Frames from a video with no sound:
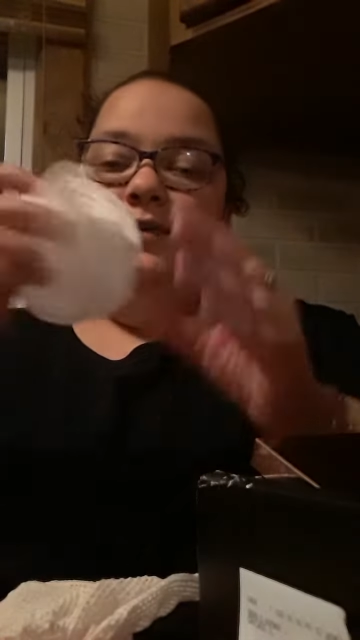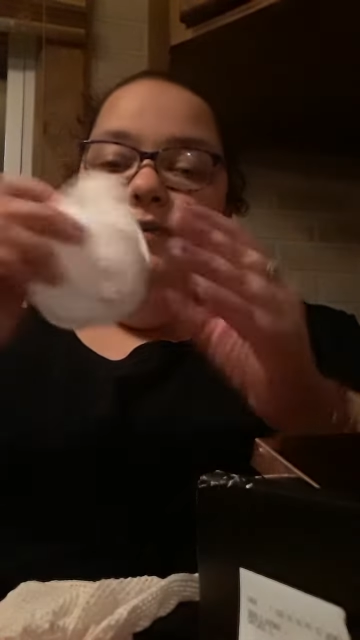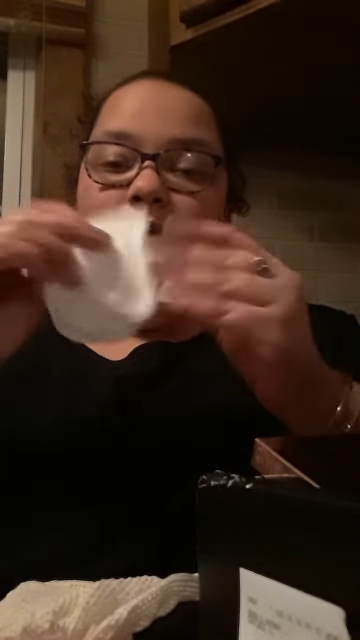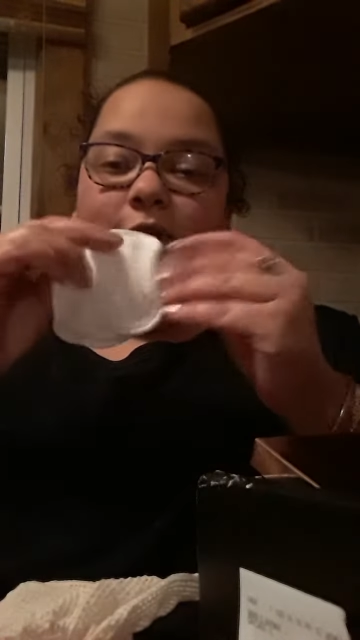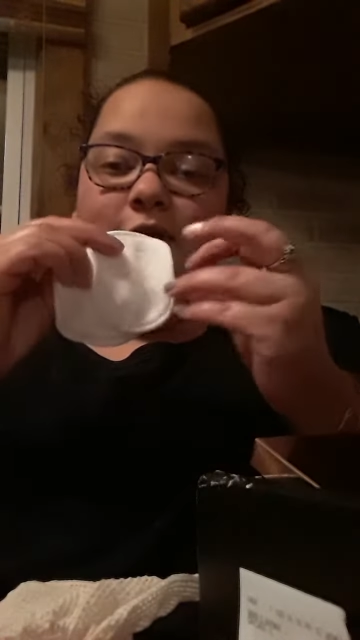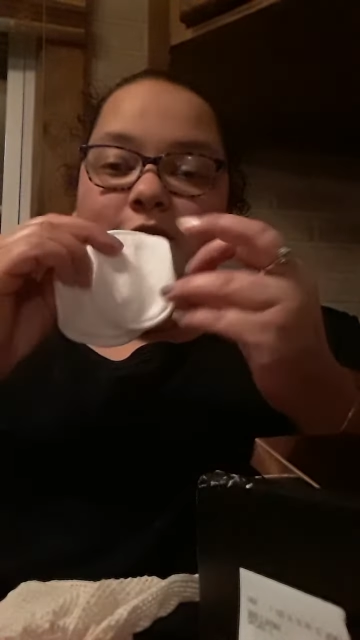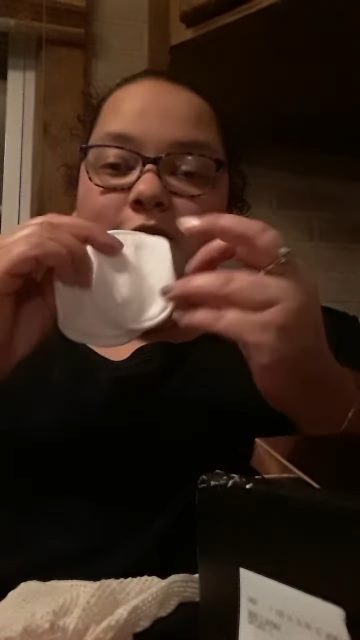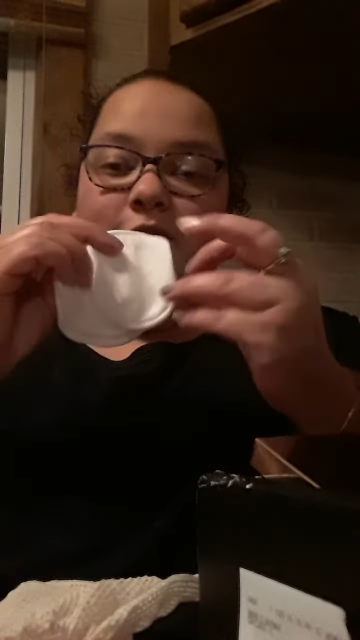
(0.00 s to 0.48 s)

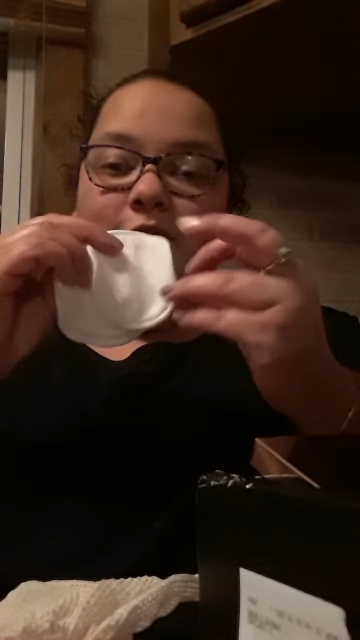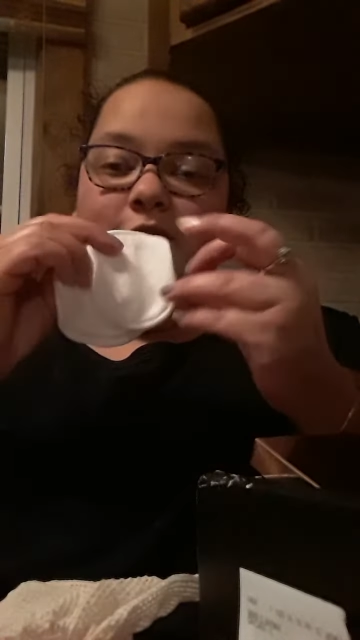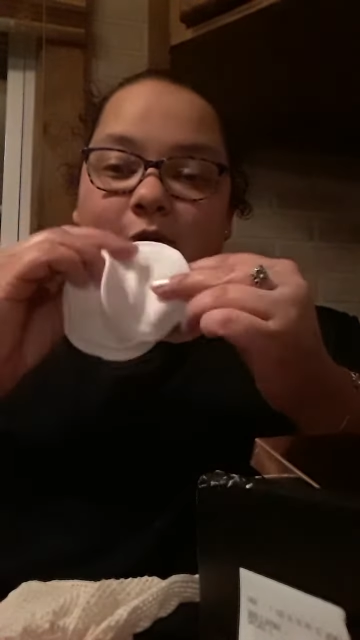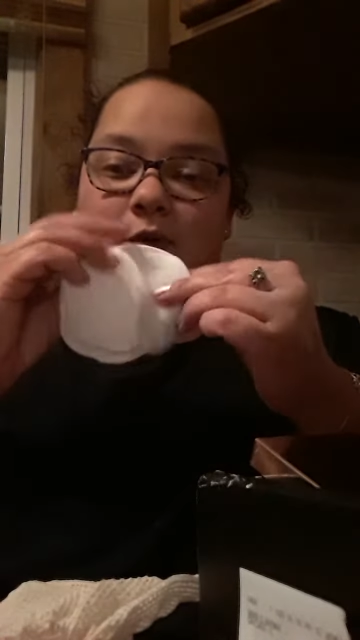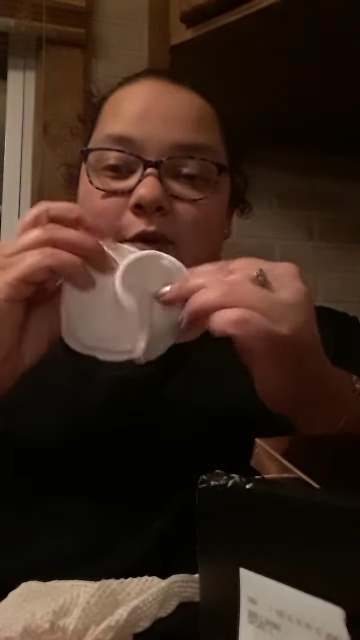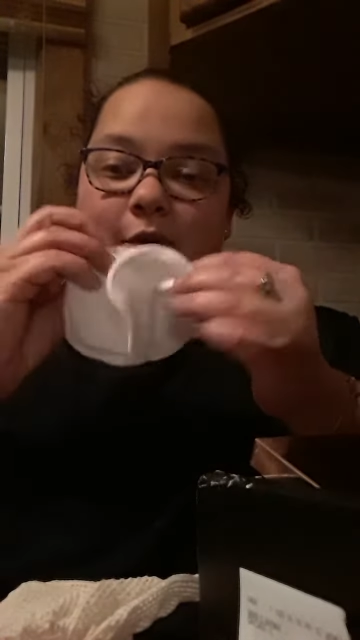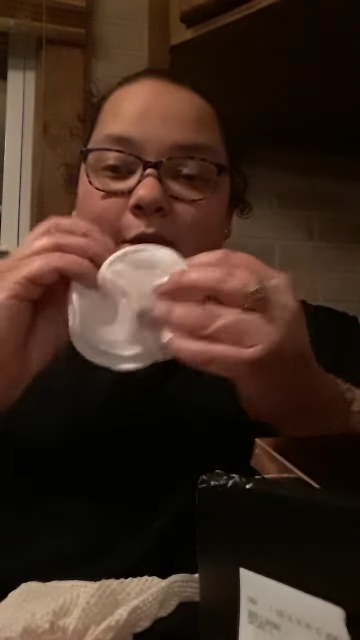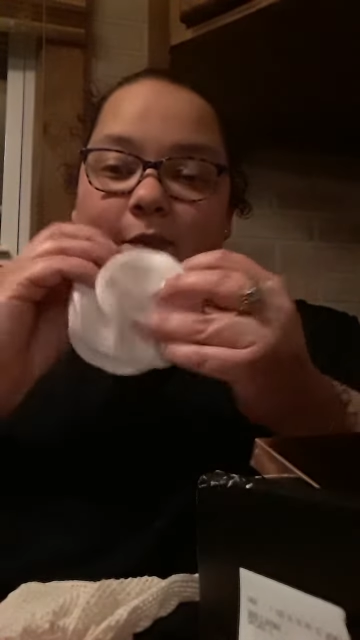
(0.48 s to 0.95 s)

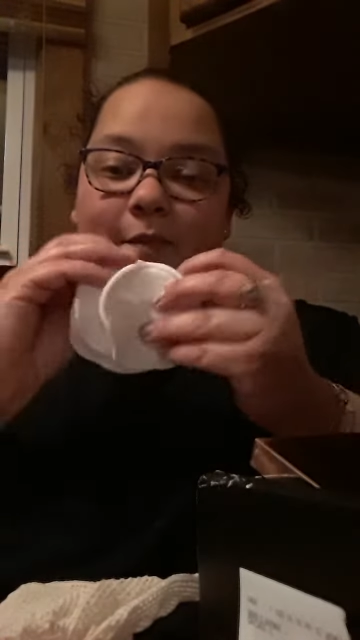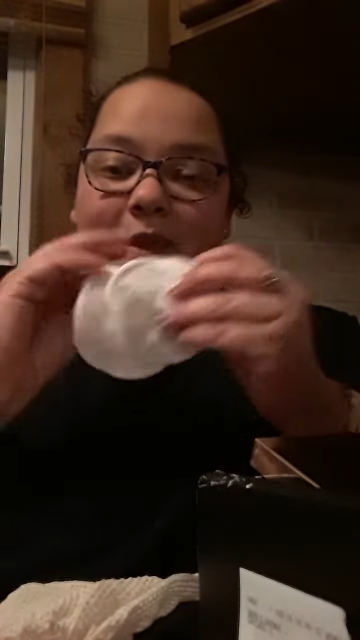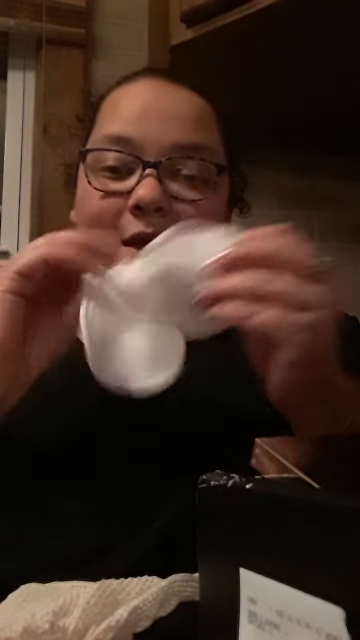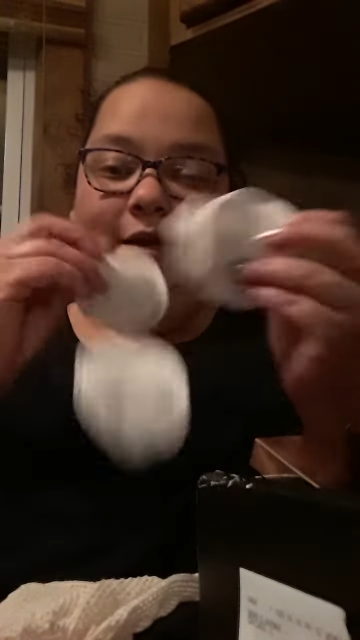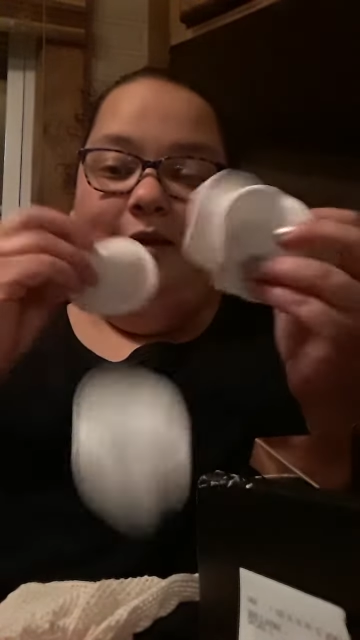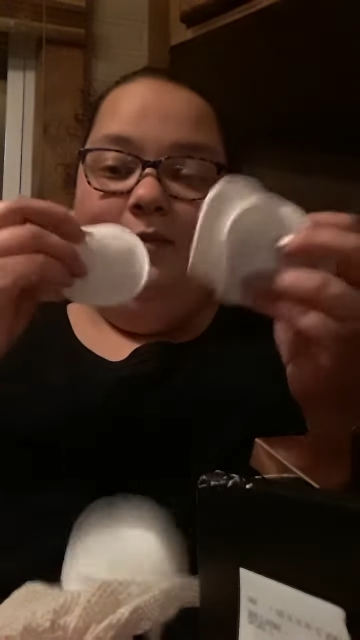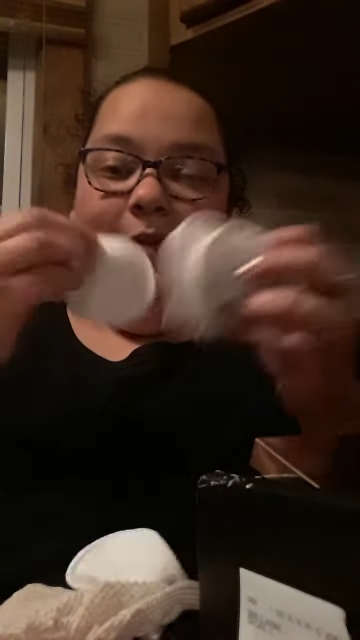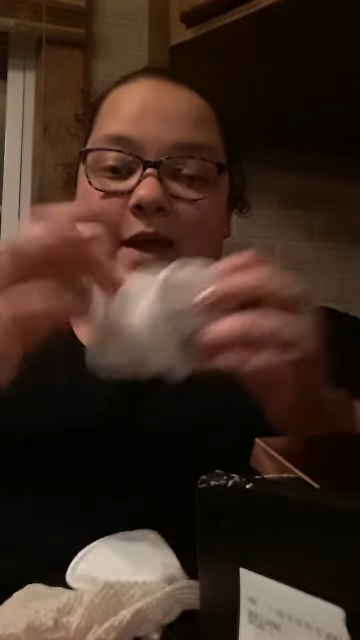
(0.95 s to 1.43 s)
reusable
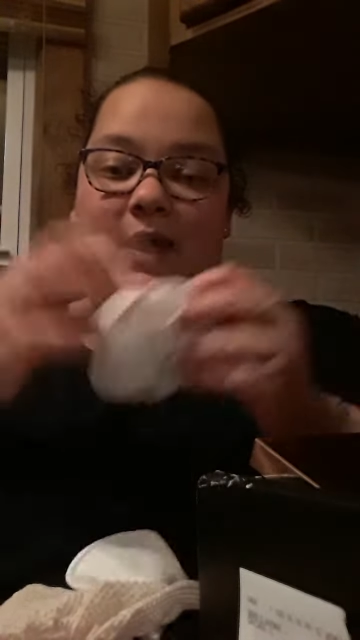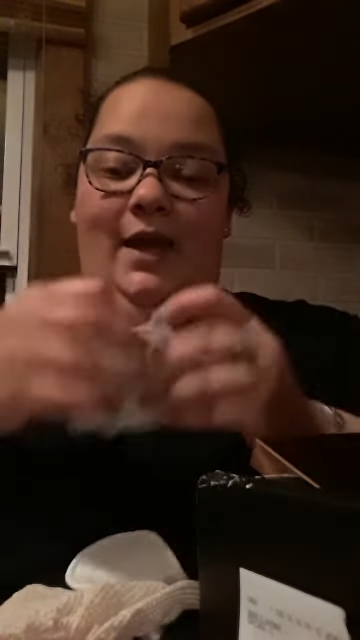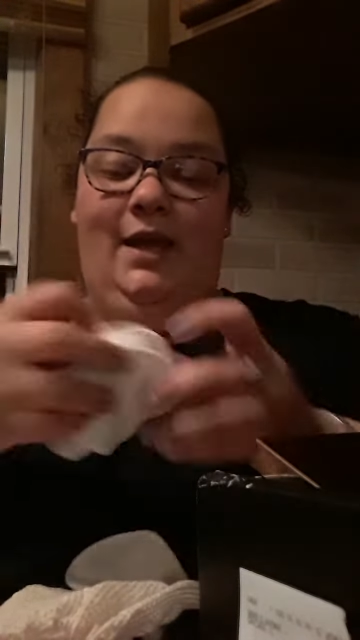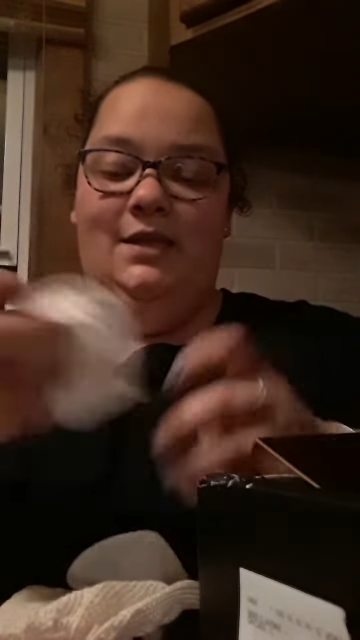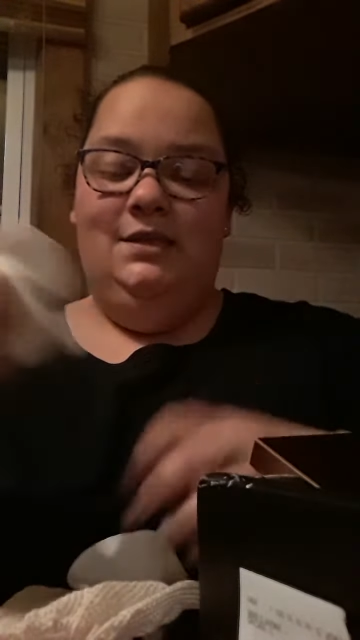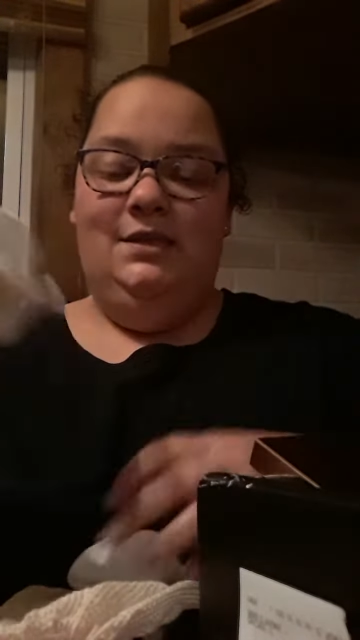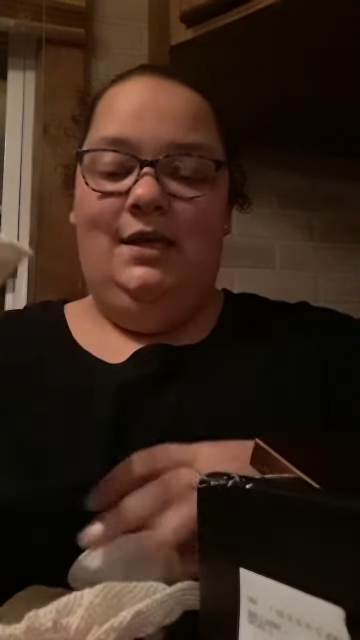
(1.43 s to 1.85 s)
makeup pads.